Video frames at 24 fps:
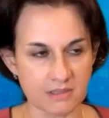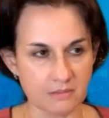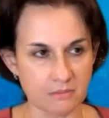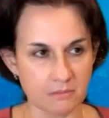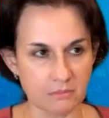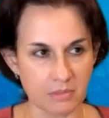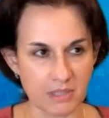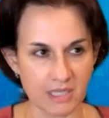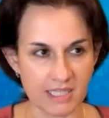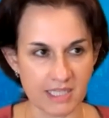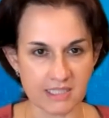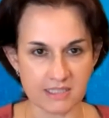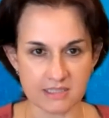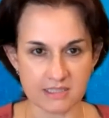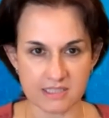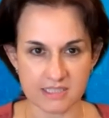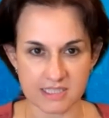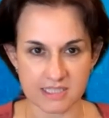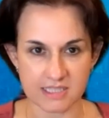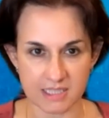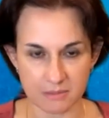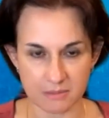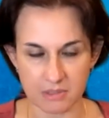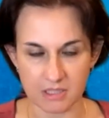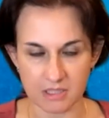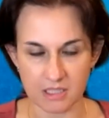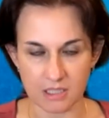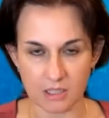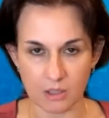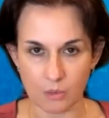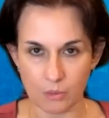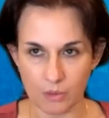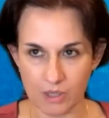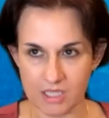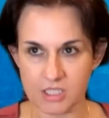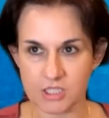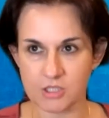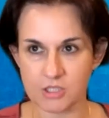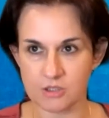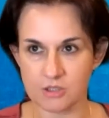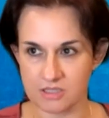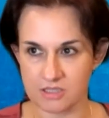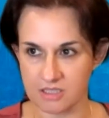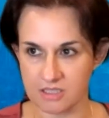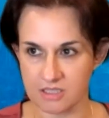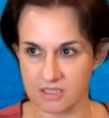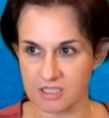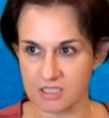bring similar
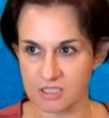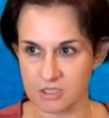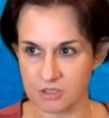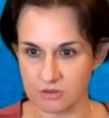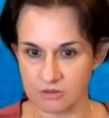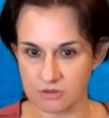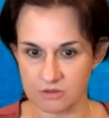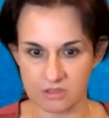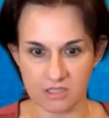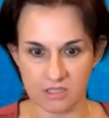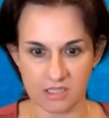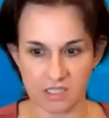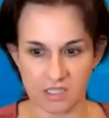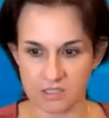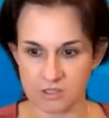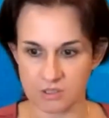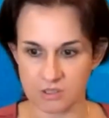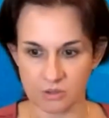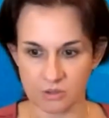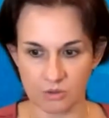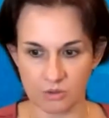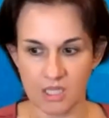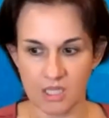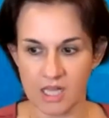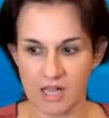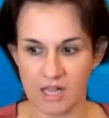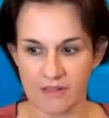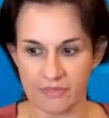questions and issues as to